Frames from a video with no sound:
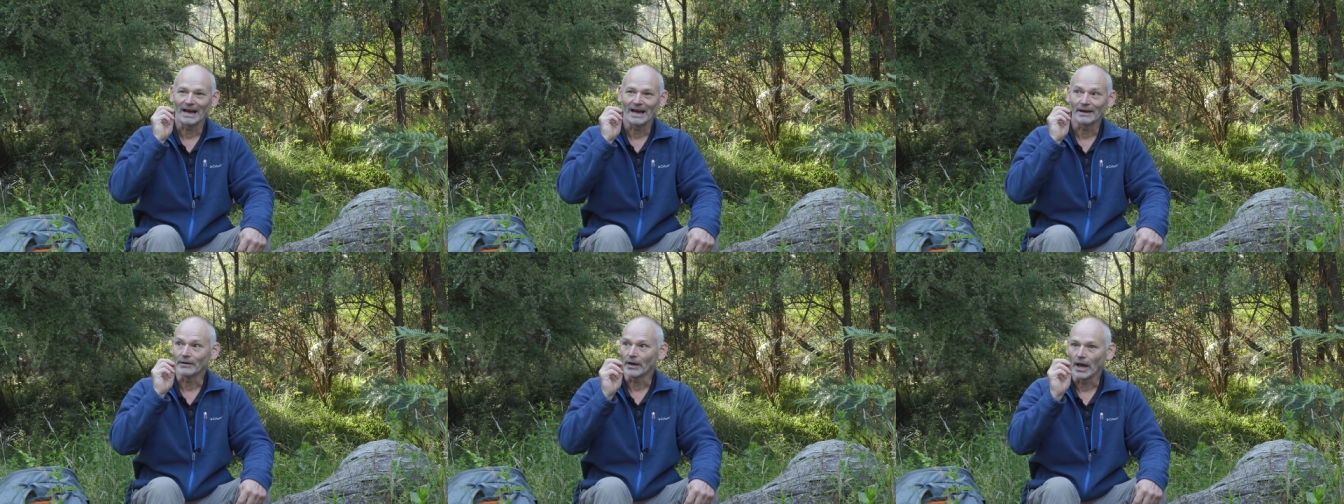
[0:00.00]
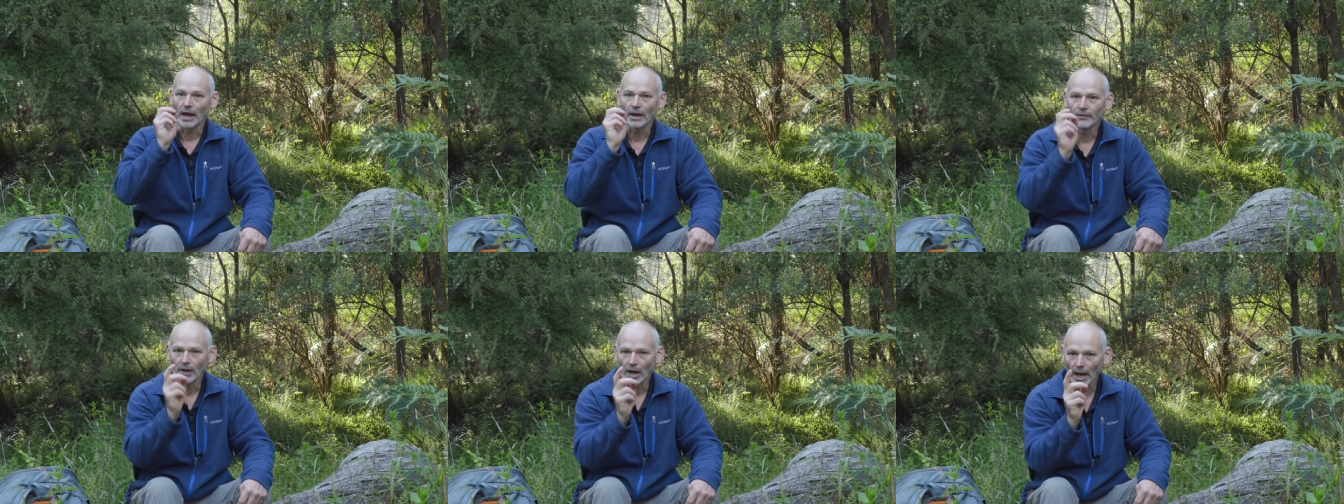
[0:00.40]
Uh,
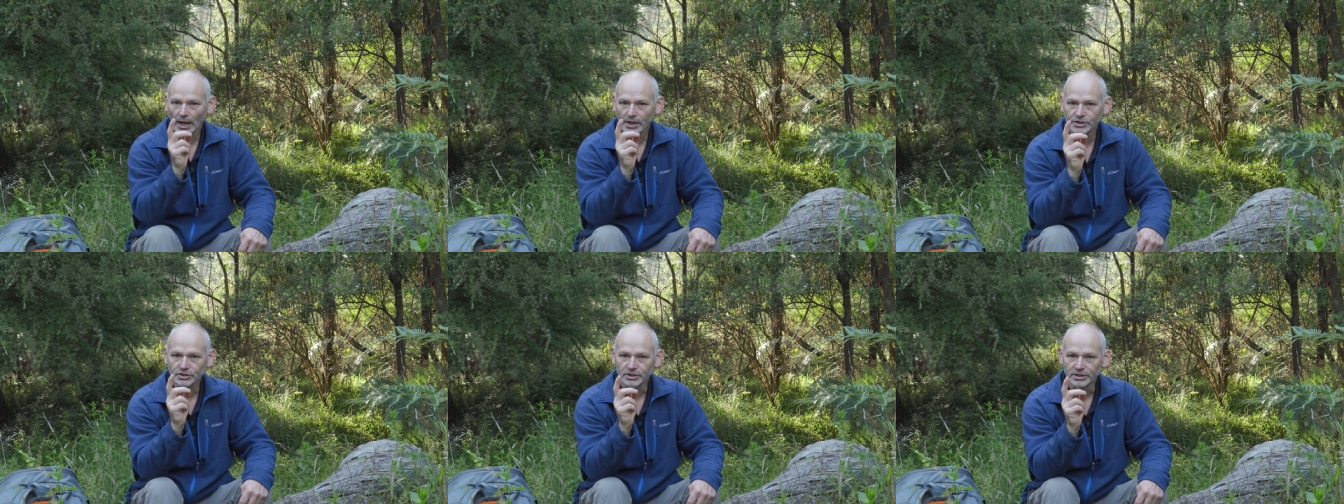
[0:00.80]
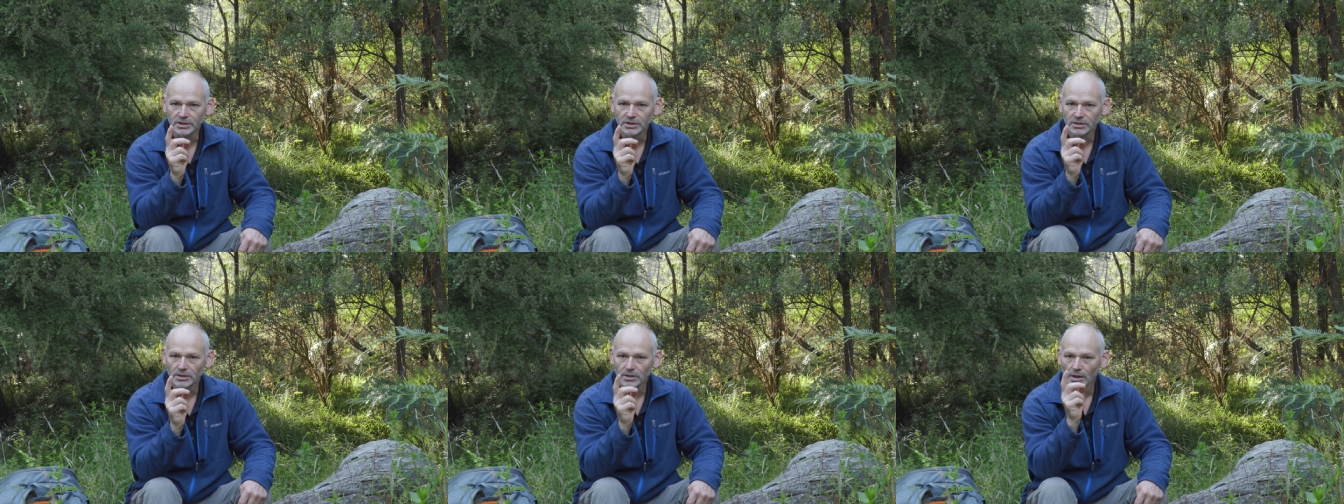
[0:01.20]
and they're
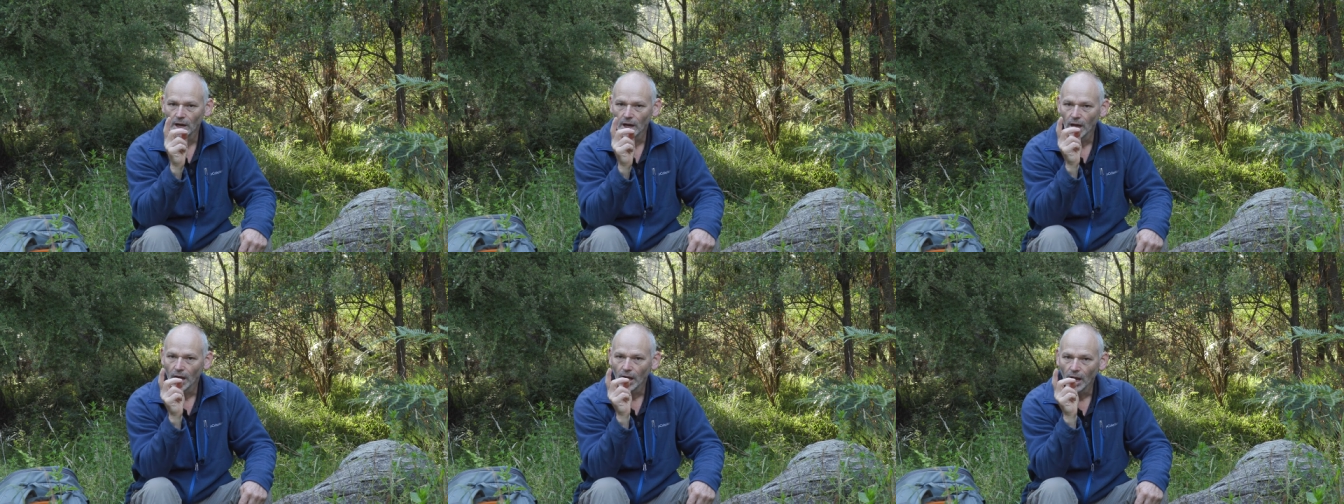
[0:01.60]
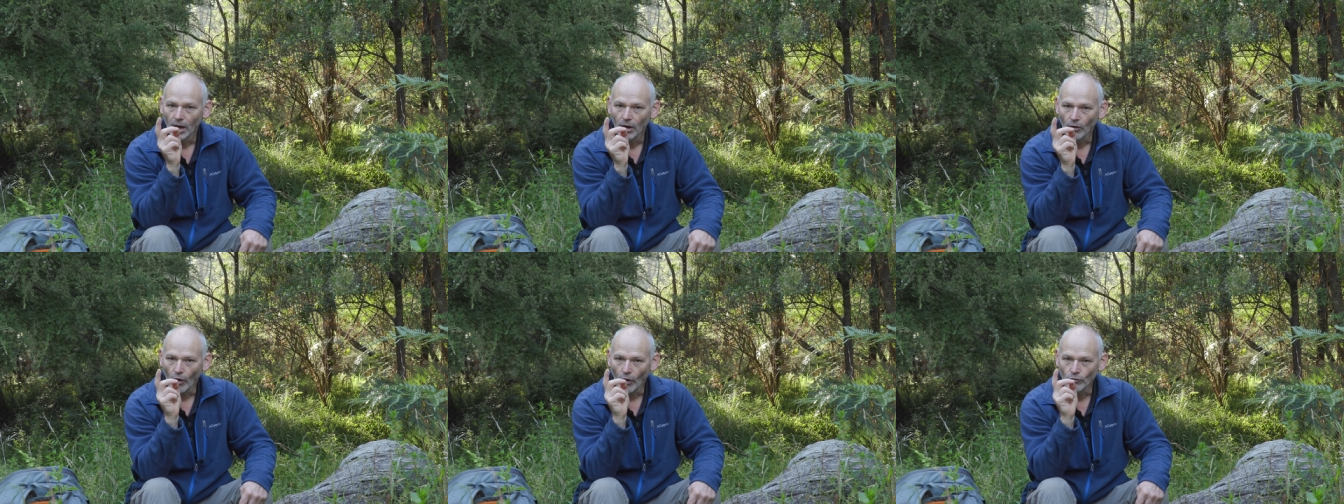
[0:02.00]
actually
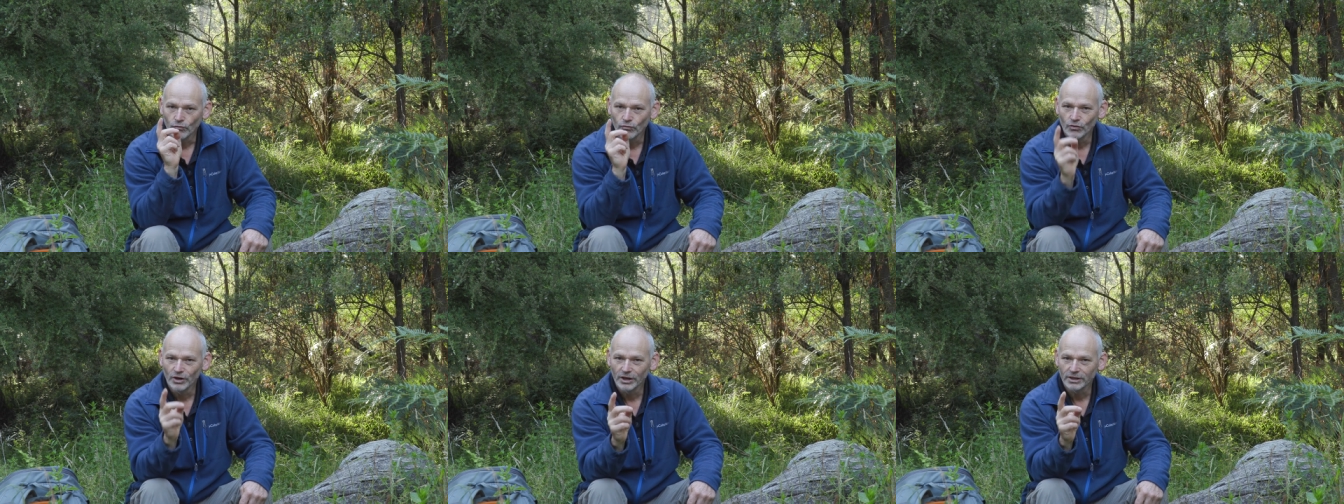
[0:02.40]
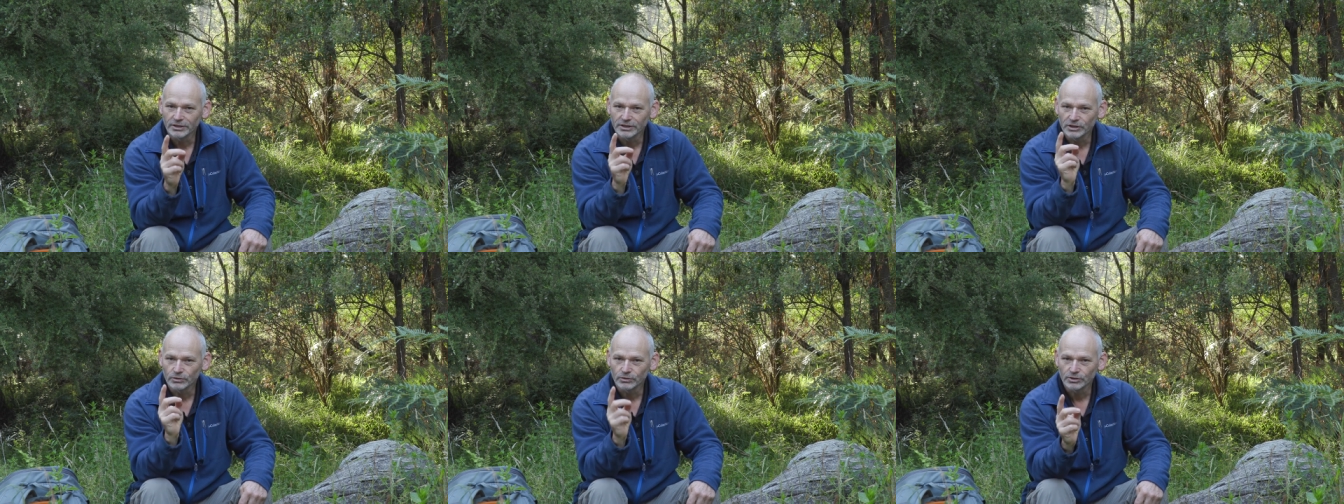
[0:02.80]

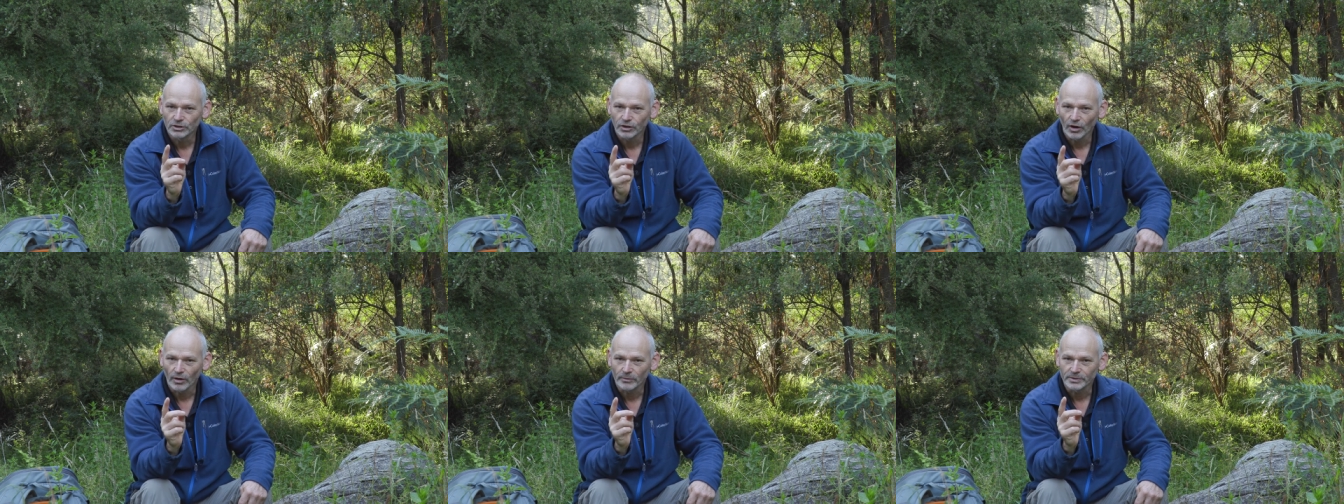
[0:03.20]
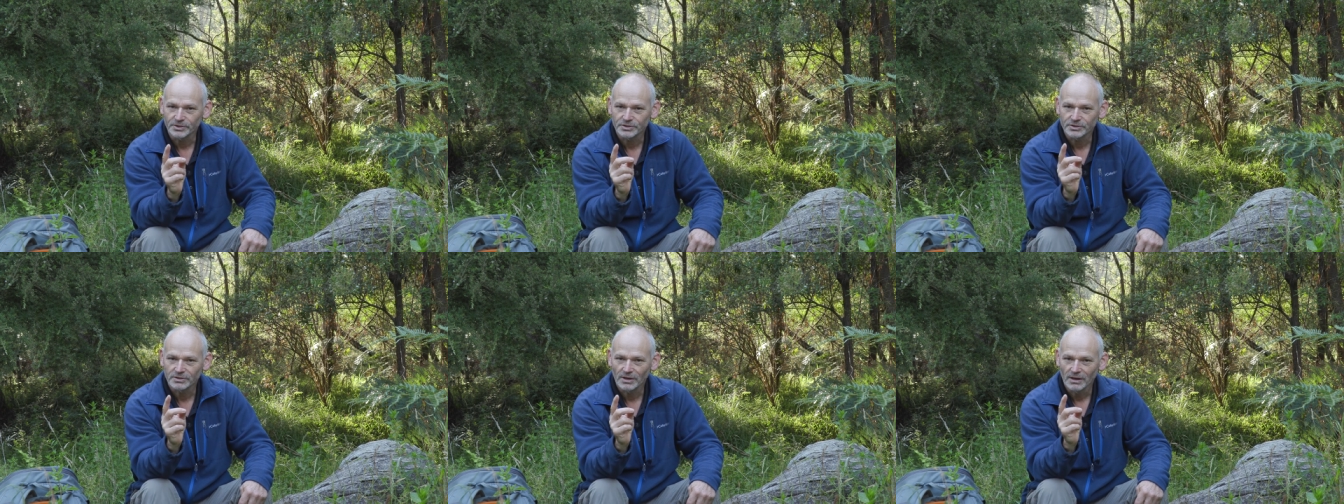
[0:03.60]
really good
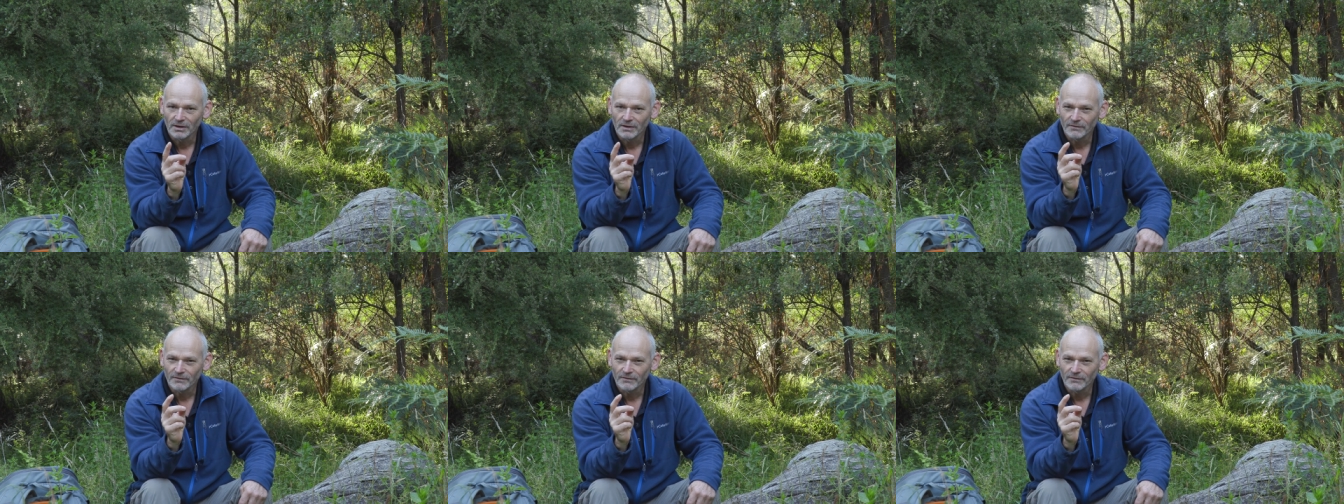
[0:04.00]
climbers,